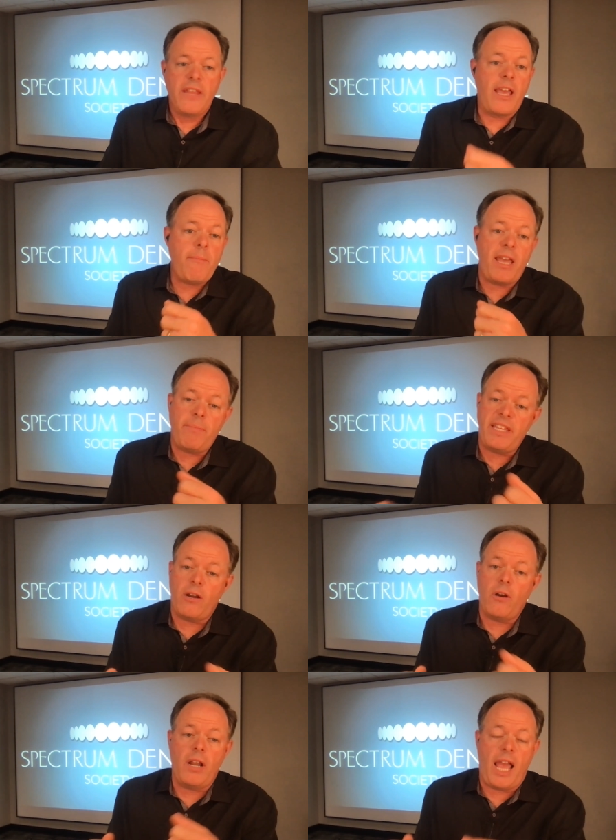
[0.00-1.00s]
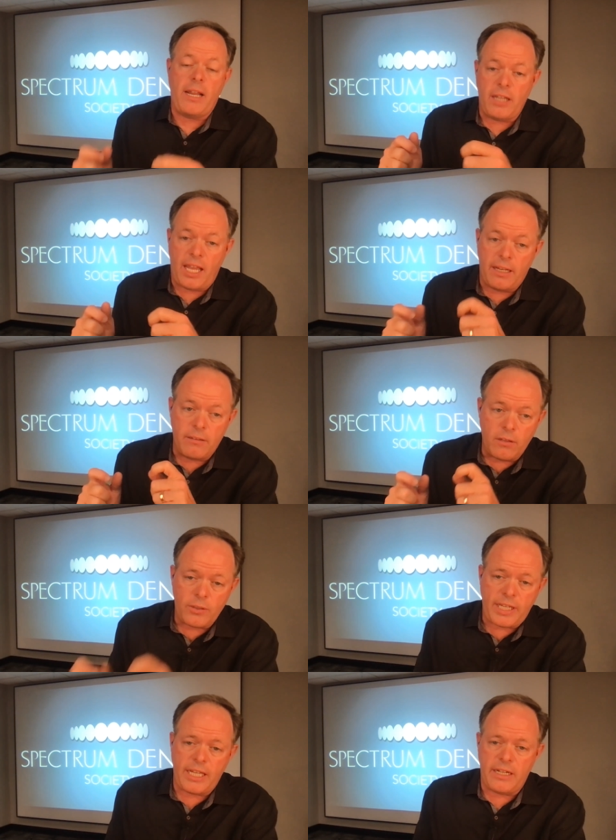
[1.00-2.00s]
They may be there and
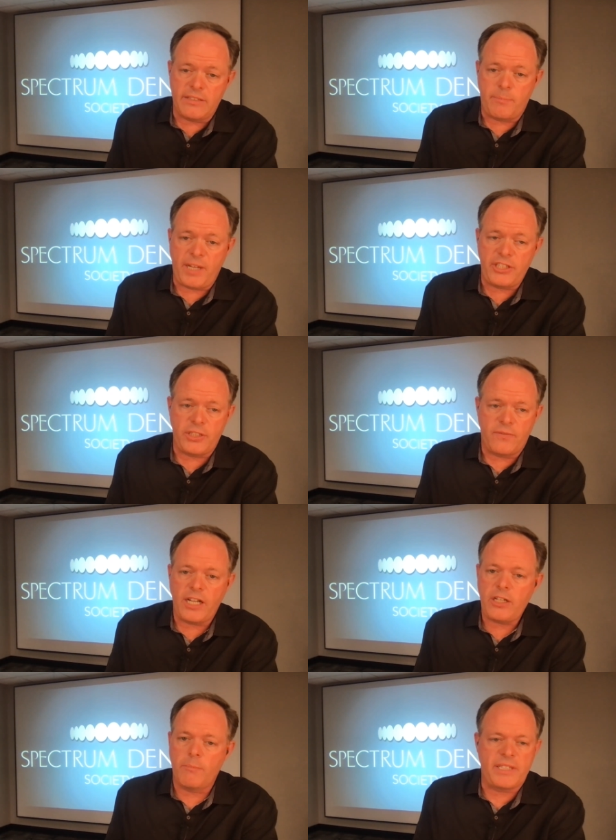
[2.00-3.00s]
located as a patient of record,